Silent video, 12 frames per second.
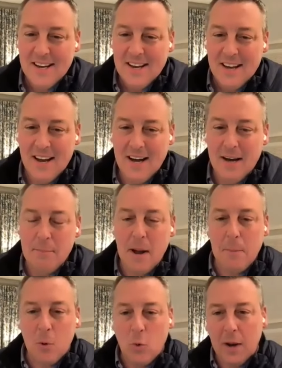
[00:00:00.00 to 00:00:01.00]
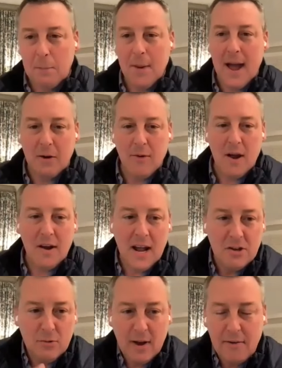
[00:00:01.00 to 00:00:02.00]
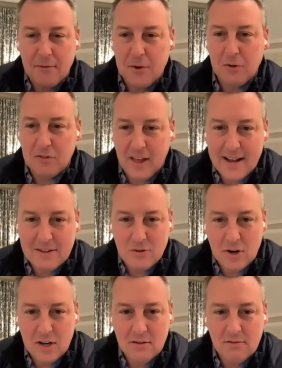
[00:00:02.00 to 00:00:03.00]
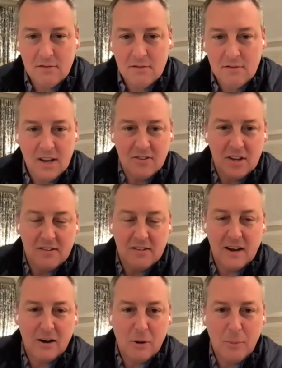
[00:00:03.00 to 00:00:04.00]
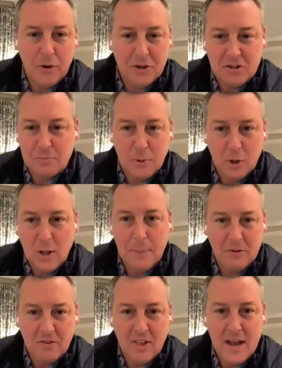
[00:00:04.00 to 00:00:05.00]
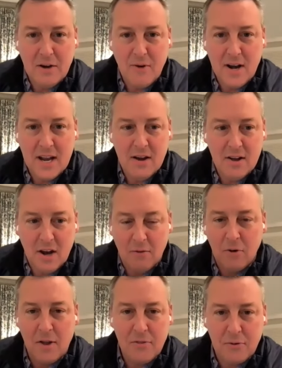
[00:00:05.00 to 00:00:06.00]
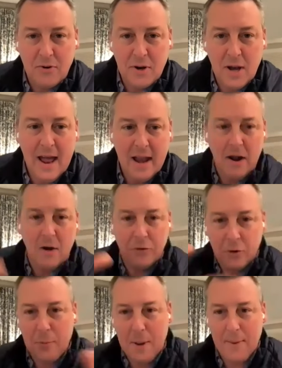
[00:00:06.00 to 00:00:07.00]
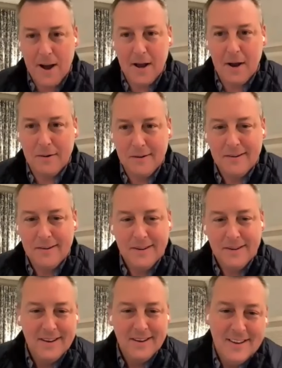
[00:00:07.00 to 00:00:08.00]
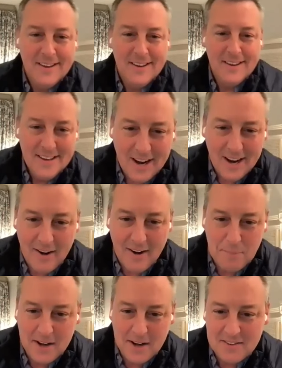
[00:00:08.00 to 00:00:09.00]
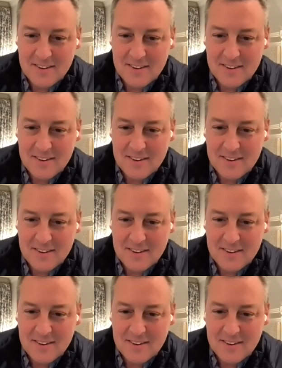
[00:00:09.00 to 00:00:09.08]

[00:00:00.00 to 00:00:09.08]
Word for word: Yeah. Uh, my quick background. I do have a few slides on it. Is it terrible to just pull up a slide right now and I'll run through it? And I'll Go for it. Do it. Yeah, do, do it. it. All right, buddies.